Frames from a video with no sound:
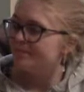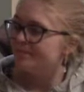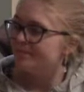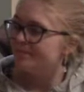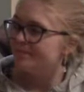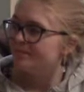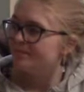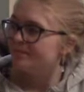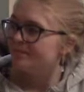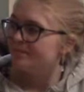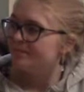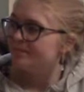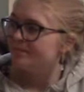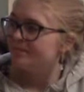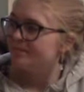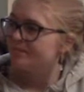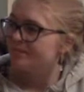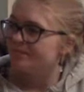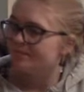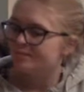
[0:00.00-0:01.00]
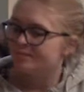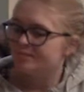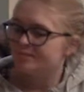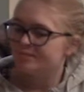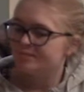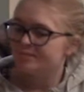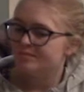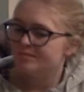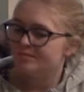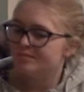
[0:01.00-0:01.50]

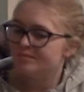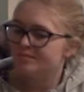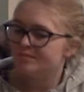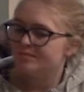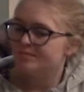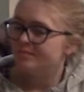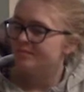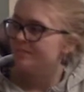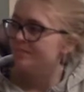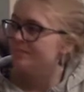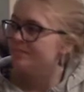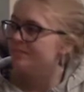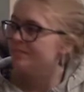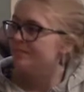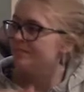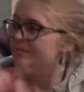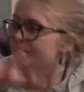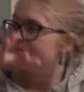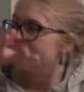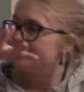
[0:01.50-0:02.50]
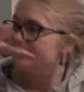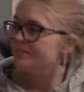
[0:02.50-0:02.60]
The person shown says nothing.